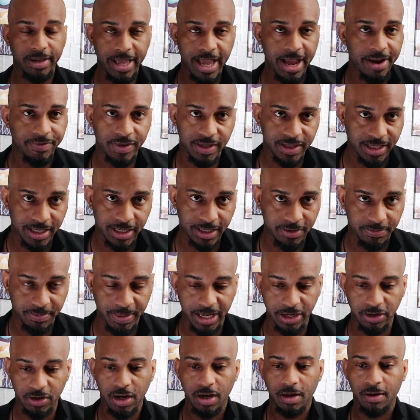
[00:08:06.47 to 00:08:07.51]
everything is
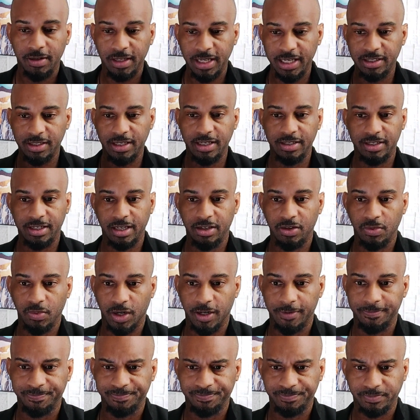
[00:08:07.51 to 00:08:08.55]
better. Let's continue
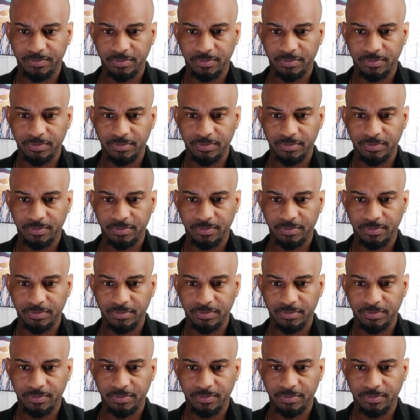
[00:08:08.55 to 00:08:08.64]
on.